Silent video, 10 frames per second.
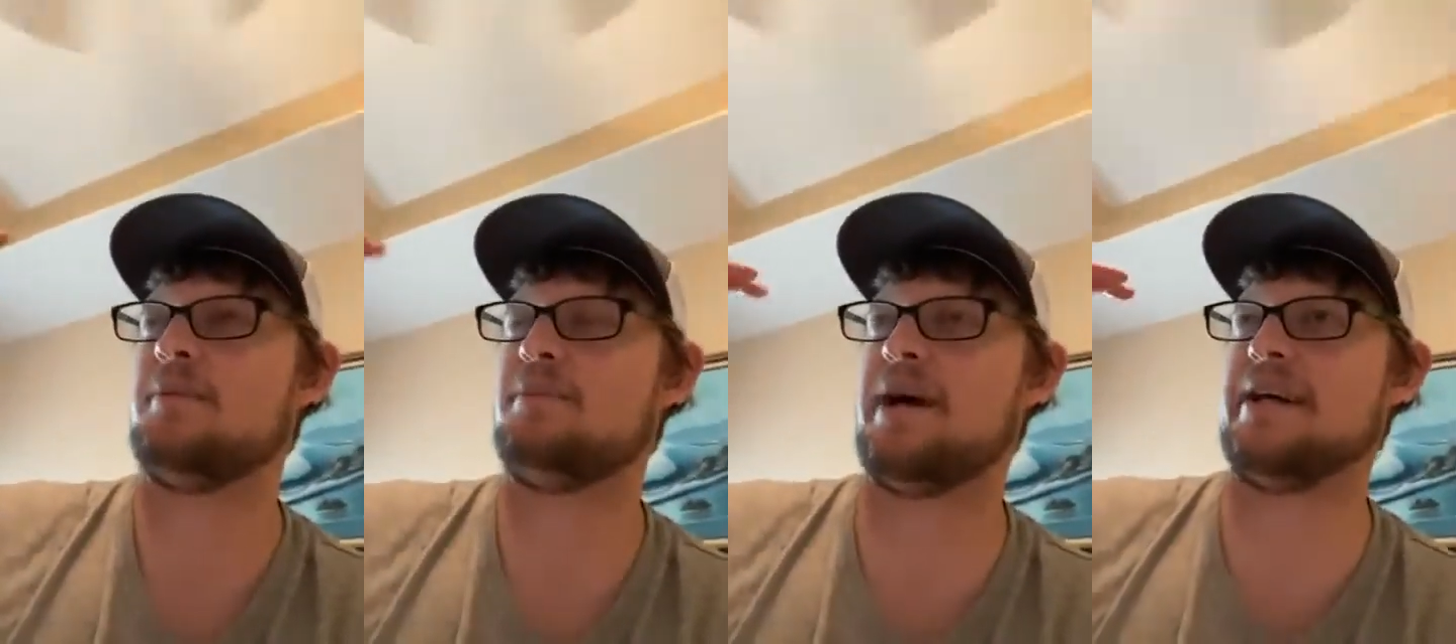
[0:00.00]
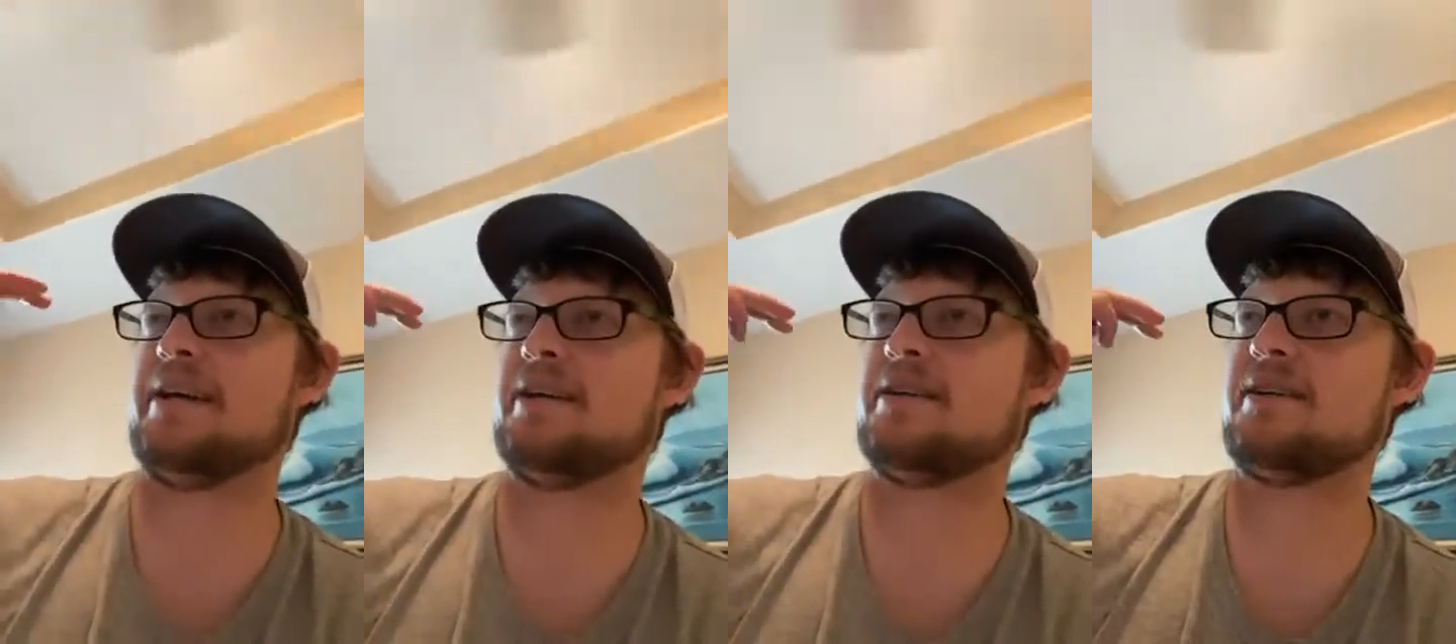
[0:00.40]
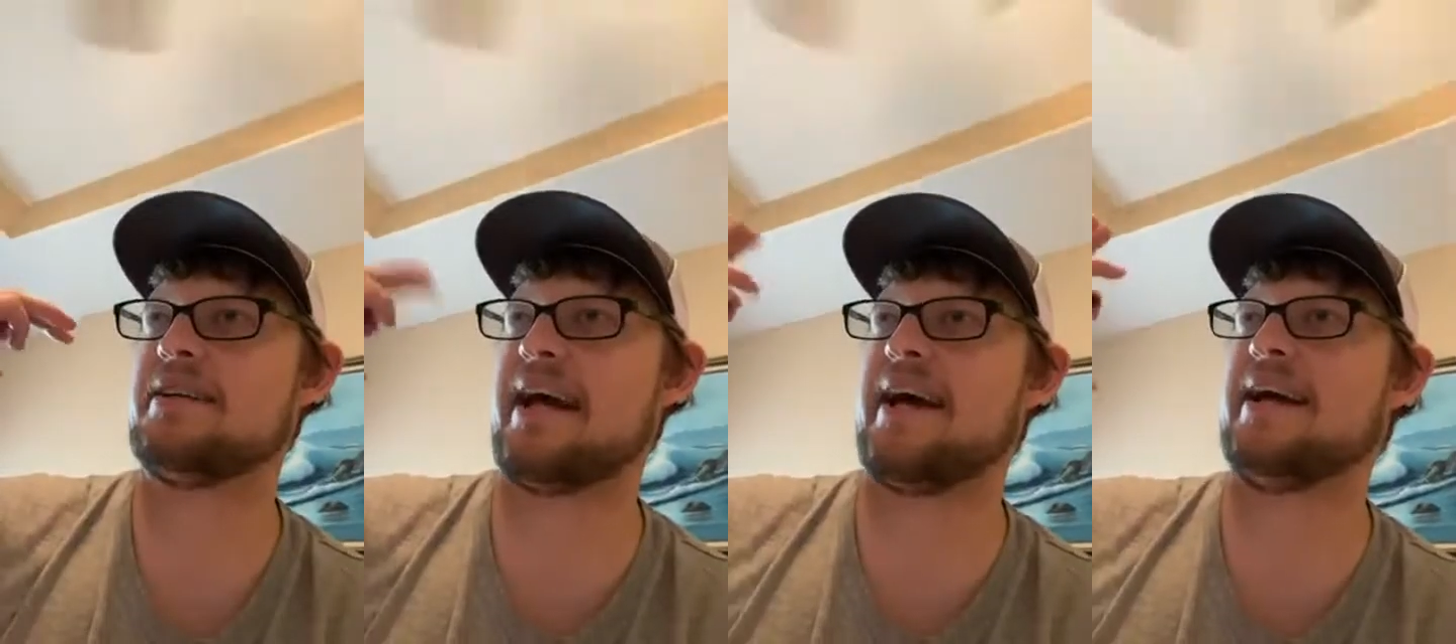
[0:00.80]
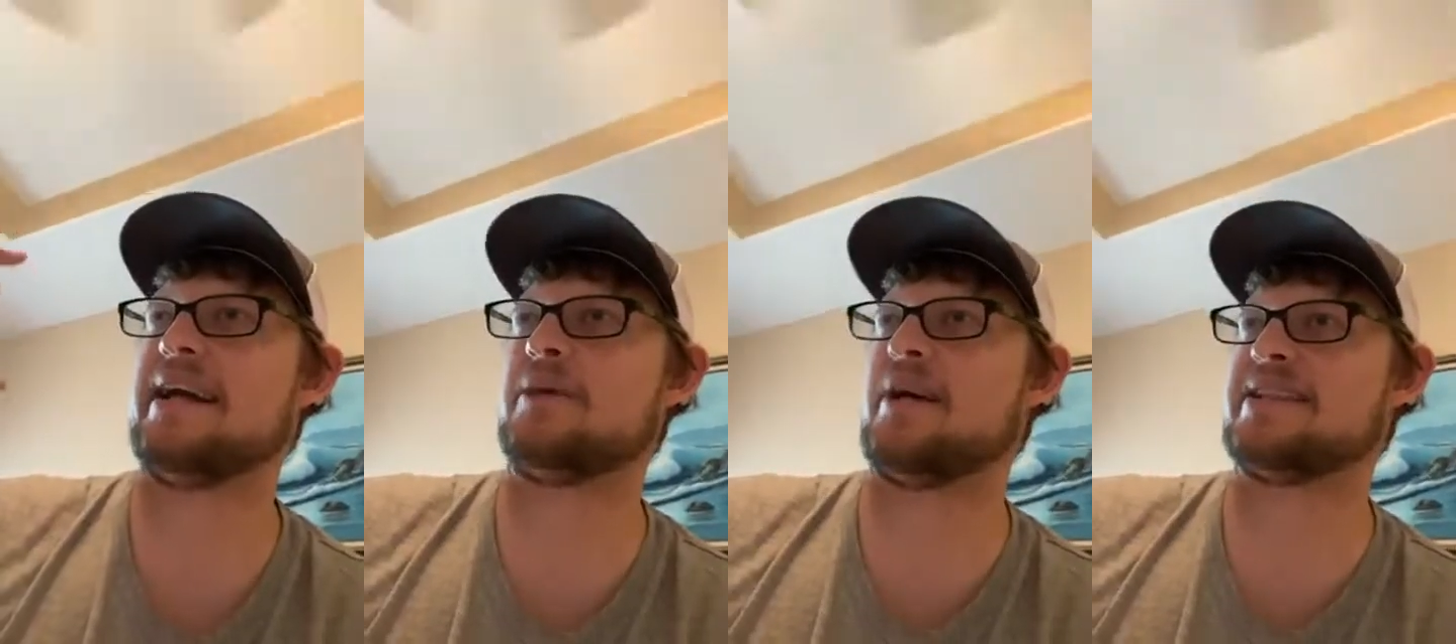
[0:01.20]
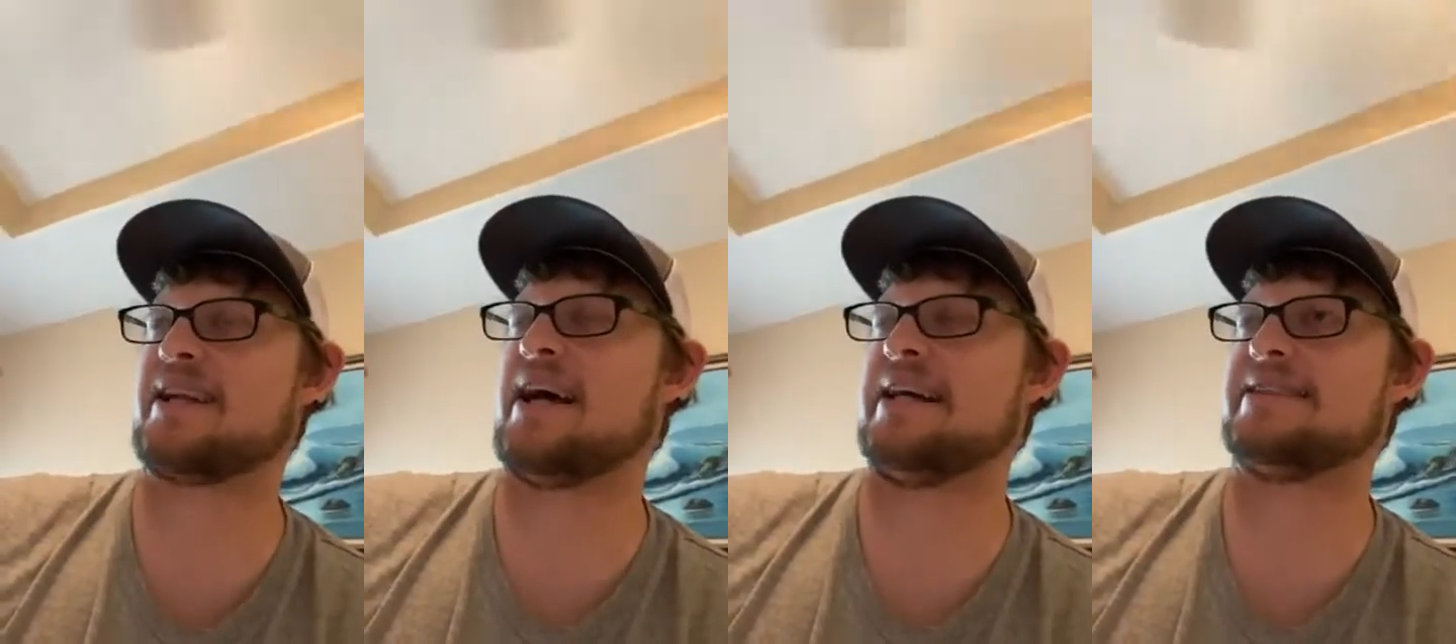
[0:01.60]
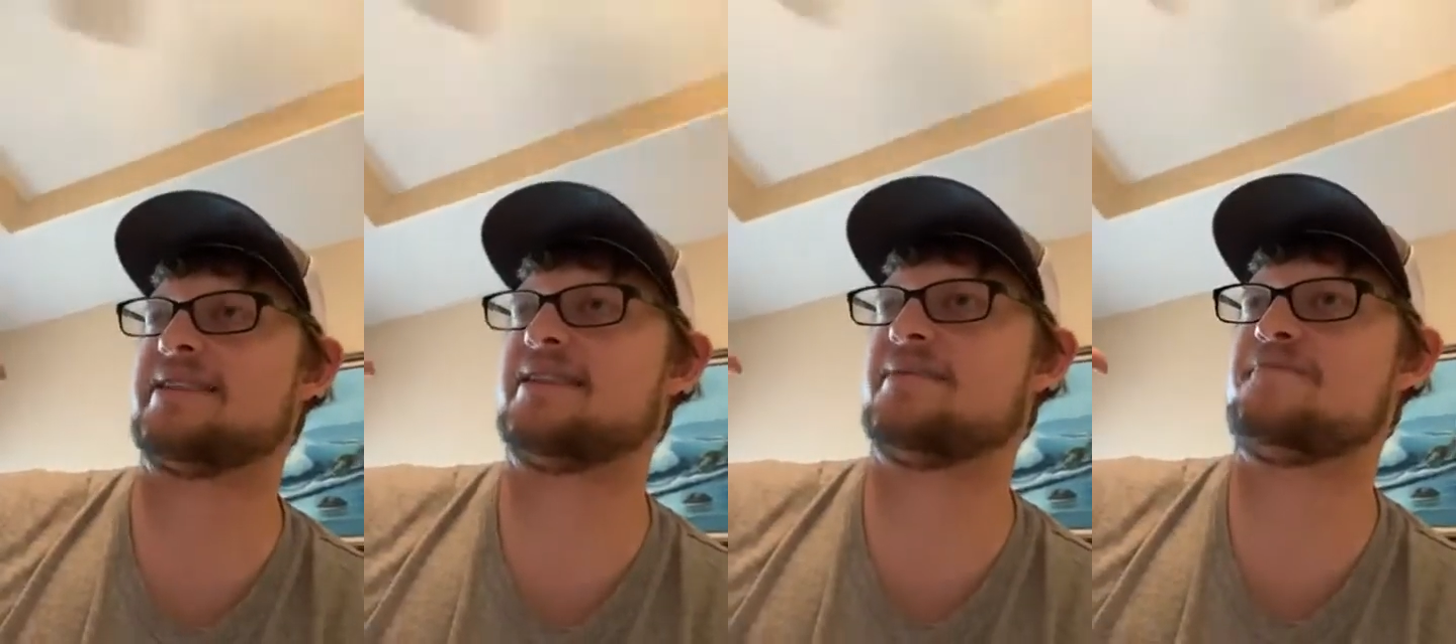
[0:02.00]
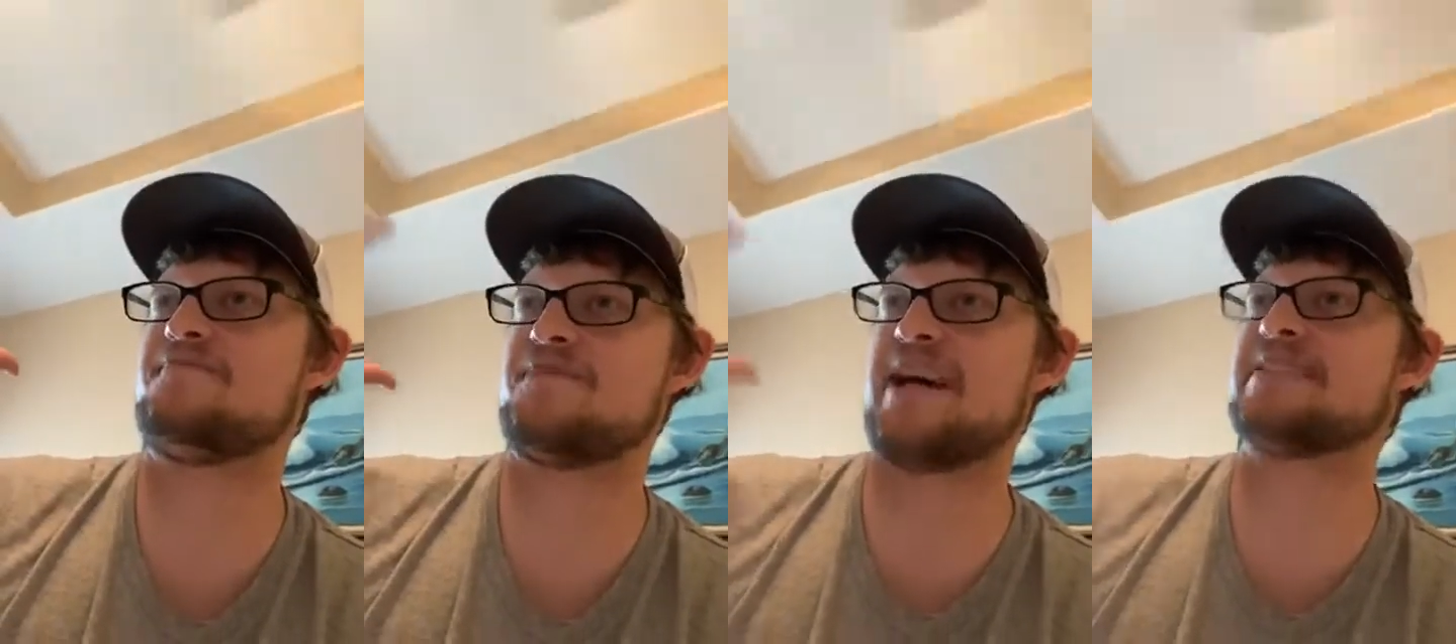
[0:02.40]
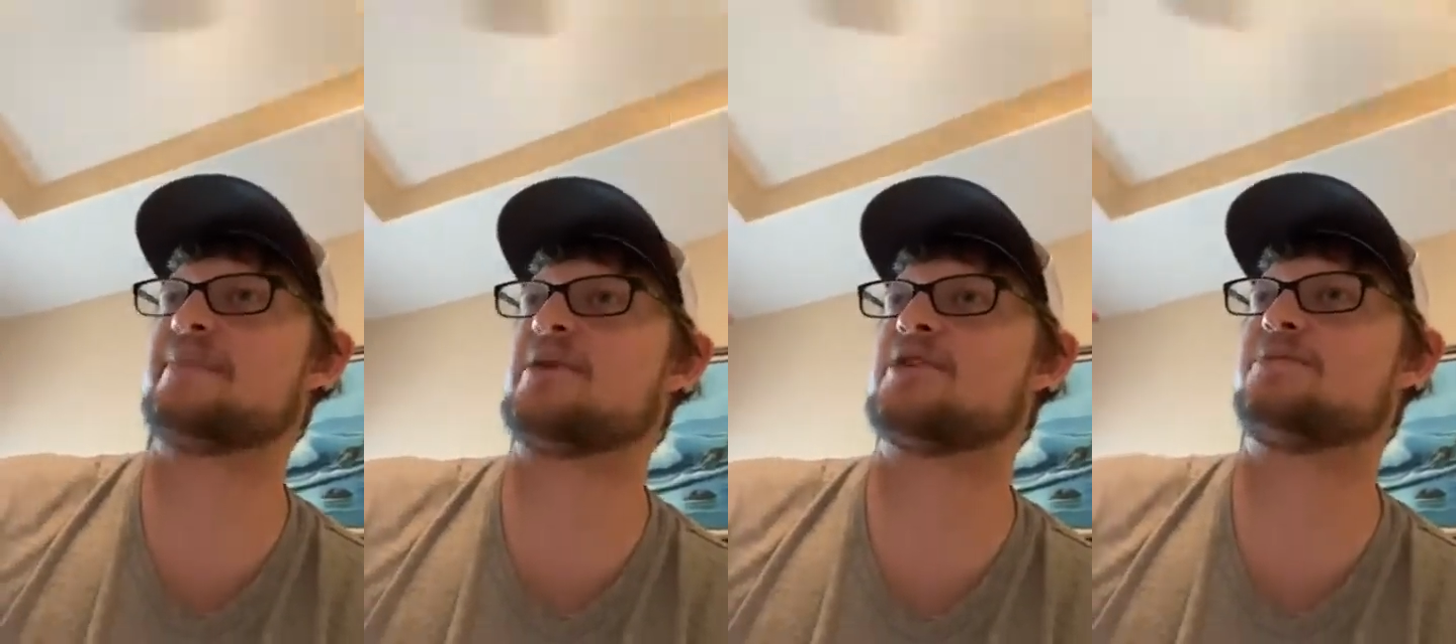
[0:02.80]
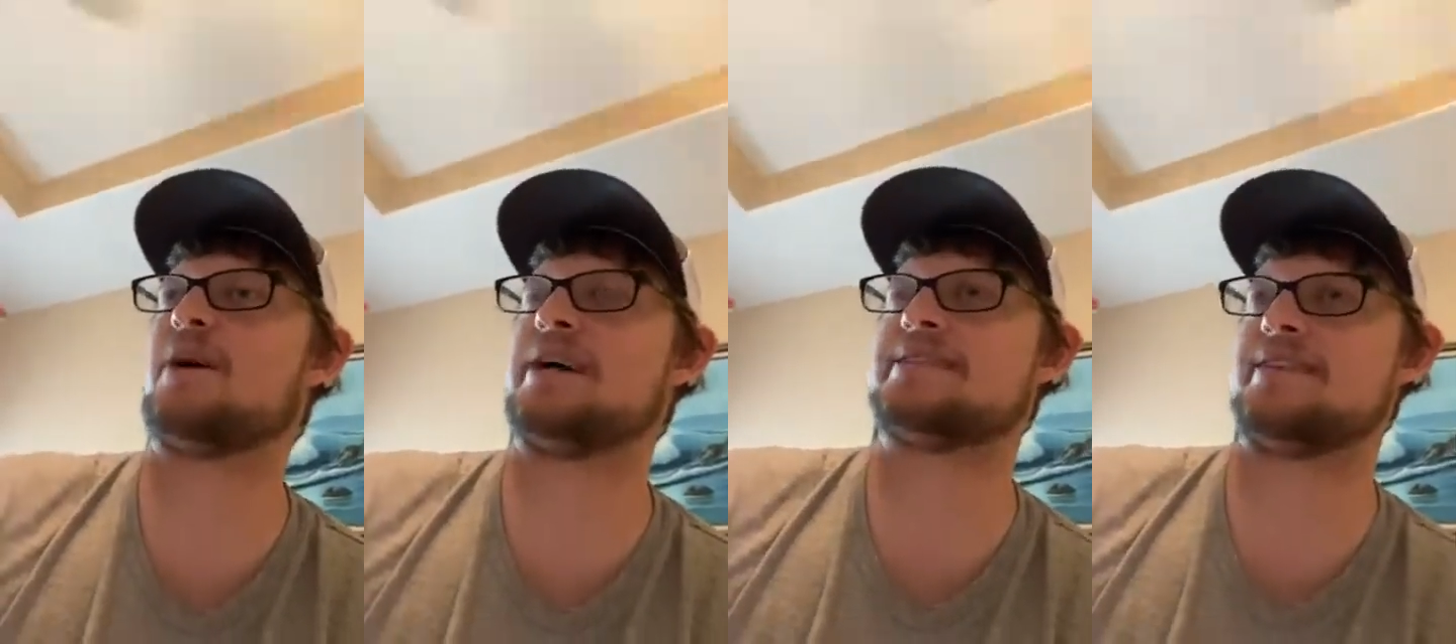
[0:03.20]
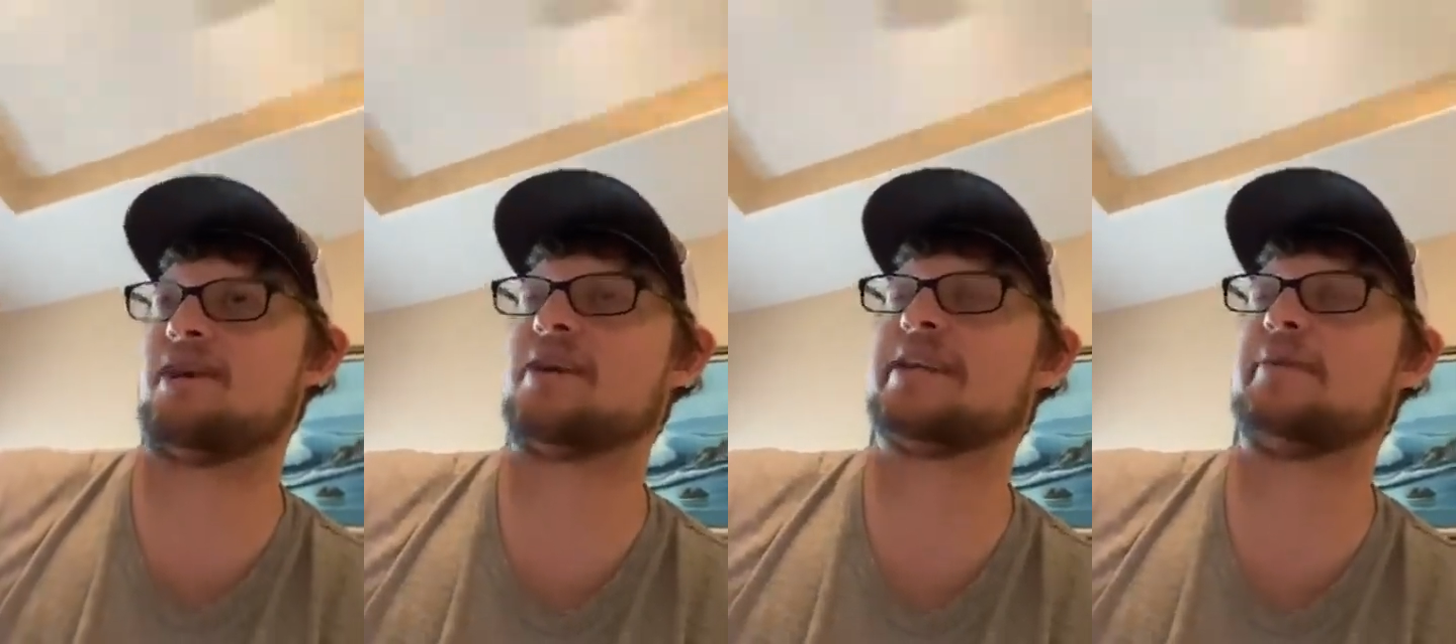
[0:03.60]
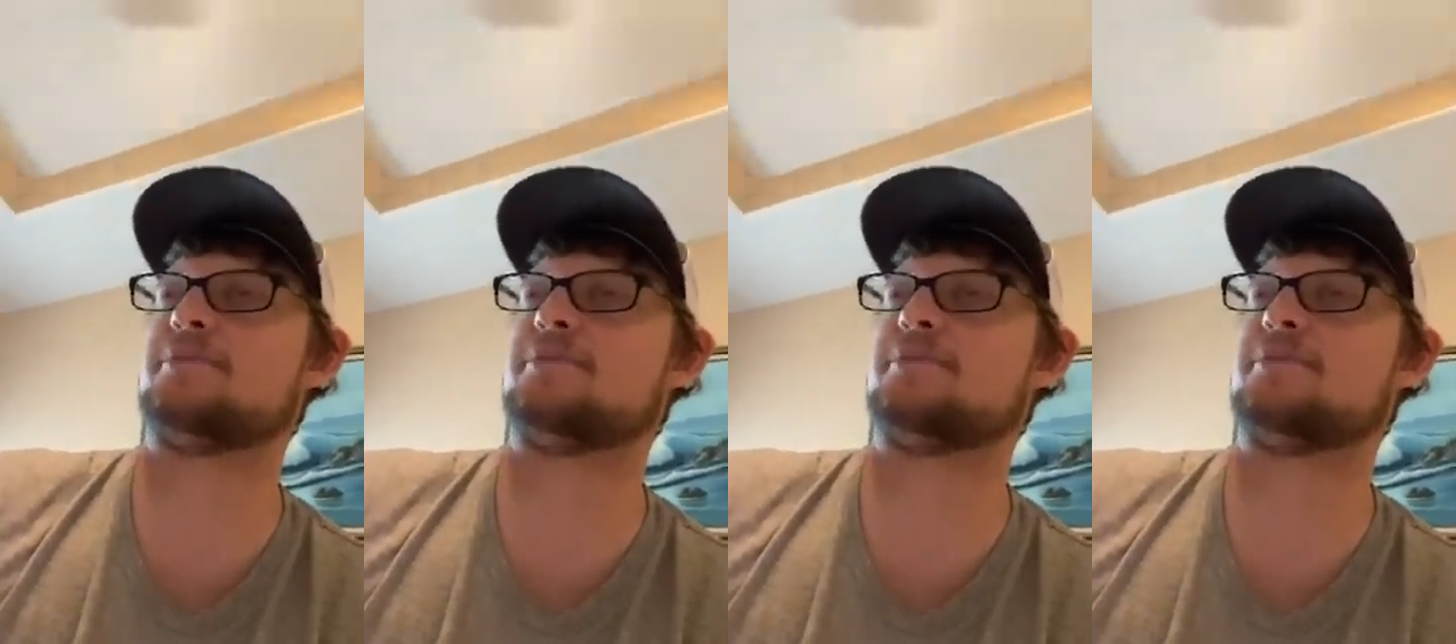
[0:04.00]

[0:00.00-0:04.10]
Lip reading: But yeah, anyways, guys, that is my response to Don K.